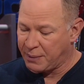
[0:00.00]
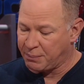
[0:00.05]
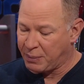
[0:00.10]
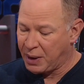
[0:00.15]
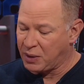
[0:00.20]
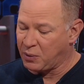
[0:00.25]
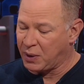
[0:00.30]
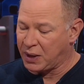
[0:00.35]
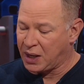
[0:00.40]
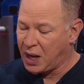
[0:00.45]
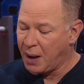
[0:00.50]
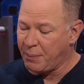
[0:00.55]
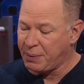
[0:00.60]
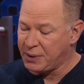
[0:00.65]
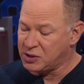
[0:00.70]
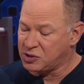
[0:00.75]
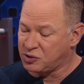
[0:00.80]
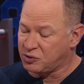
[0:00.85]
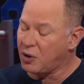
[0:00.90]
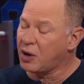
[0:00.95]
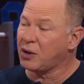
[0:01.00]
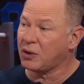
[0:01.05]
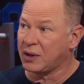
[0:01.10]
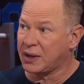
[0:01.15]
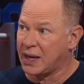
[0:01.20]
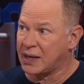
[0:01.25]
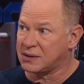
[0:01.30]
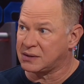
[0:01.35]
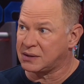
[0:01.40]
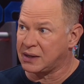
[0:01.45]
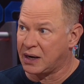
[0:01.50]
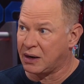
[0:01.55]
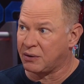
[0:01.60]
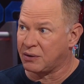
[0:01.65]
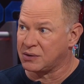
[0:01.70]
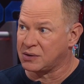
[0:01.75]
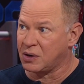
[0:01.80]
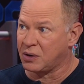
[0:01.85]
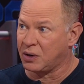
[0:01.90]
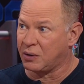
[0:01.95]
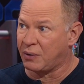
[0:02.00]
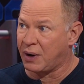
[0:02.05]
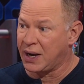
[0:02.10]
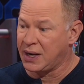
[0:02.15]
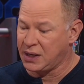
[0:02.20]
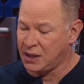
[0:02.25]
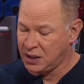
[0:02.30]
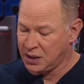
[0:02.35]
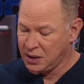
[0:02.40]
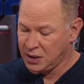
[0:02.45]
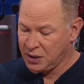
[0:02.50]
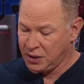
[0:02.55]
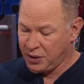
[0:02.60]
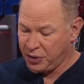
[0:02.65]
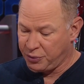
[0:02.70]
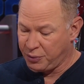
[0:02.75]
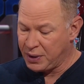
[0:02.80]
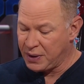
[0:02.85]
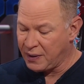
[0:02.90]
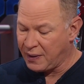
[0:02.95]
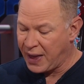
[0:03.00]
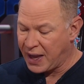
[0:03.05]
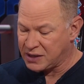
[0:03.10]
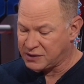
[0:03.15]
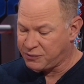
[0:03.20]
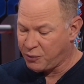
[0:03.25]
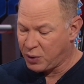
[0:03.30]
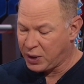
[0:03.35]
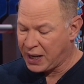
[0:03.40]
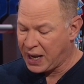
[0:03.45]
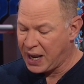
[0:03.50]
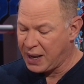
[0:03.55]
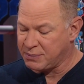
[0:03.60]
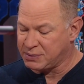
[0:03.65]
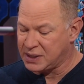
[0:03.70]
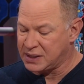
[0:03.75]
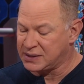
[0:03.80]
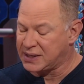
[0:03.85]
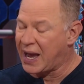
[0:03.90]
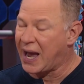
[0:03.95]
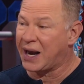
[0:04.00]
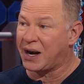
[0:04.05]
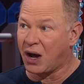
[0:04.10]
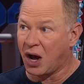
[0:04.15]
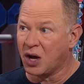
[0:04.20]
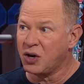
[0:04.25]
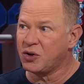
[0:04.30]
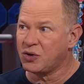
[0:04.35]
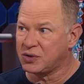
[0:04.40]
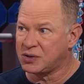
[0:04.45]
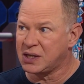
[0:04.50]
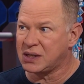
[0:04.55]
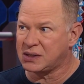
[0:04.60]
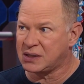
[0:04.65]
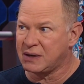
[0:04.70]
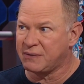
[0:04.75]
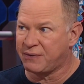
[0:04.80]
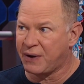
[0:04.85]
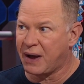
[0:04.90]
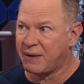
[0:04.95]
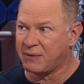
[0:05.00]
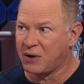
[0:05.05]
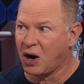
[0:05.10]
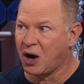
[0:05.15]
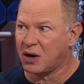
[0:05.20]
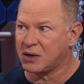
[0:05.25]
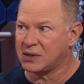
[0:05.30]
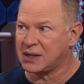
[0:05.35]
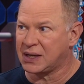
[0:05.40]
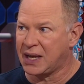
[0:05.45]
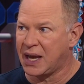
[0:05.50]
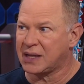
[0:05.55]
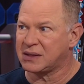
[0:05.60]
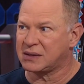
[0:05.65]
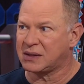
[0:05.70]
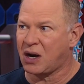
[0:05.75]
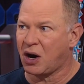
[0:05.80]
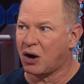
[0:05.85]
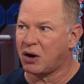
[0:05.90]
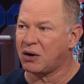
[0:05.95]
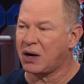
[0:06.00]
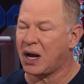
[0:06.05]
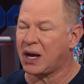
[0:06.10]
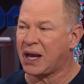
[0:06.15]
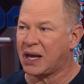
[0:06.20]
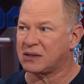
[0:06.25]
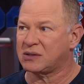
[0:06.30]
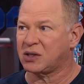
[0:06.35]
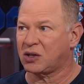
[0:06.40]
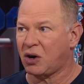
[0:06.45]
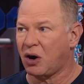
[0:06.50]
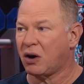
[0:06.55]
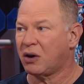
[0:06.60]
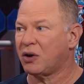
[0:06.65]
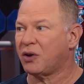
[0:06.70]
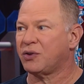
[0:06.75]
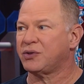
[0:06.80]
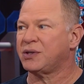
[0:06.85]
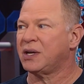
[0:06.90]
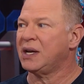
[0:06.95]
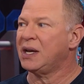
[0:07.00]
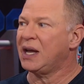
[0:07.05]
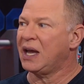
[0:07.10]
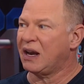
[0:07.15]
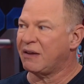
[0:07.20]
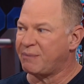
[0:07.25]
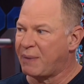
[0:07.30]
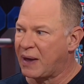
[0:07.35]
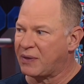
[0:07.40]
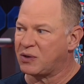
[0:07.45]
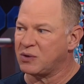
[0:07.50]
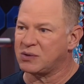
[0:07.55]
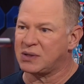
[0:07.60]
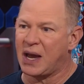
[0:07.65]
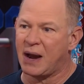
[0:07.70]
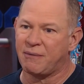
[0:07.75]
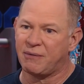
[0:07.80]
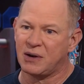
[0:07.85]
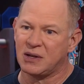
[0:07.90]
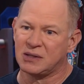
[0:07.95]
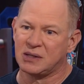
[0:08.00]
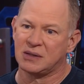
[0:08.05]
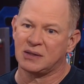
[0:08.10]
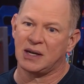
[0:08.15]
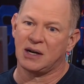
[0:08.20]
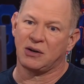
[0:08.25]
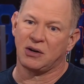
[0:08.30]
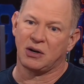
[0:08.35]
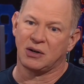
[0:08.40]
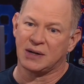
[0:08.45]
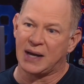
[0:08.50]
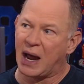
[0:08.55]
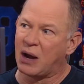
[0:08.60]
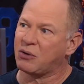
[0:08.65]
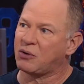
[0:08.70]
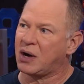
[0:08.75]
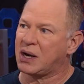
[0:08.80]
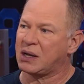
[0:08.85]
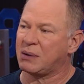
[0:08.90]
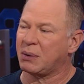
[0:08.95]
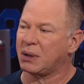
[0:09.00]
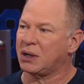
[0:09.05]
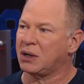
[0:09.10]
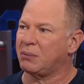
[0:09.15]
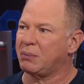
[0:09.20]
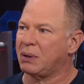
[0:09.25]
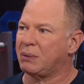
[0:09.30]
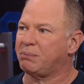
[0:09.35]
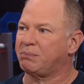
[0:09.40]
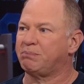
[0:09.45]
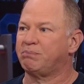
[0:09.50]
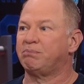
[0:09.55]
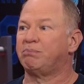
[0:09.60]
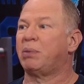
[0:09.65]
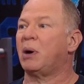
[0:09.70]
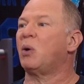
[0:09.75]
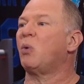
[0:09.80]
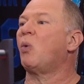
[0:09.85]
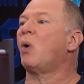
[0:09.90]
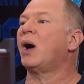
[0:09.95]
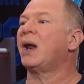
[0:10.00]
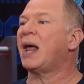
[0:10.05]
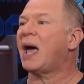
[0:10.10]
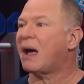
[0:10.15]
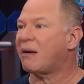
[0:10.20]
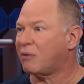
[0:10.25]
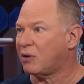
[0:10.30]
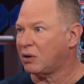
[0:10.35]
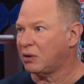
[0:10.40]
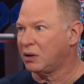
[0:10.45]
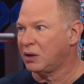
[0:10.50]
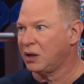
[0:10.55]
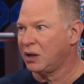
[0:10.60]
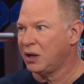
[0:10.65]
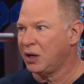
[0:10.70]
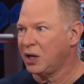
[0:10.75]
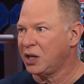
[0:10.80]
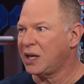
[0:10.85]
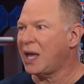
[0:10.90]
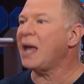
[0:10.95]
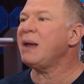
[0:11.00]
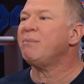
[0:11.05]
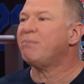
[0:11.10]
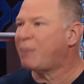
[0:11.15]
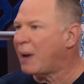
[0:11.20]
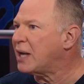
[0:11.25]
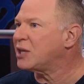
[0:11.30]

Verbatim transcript: that, by the way, Kupp has struggled against Arizona, right? Three of the last four games, he's had under 65 yards against Car- against the Cardinals. And if Matthew Stafford isn't there, you're downgrading him a little bit. But whatever. Yep. You ain't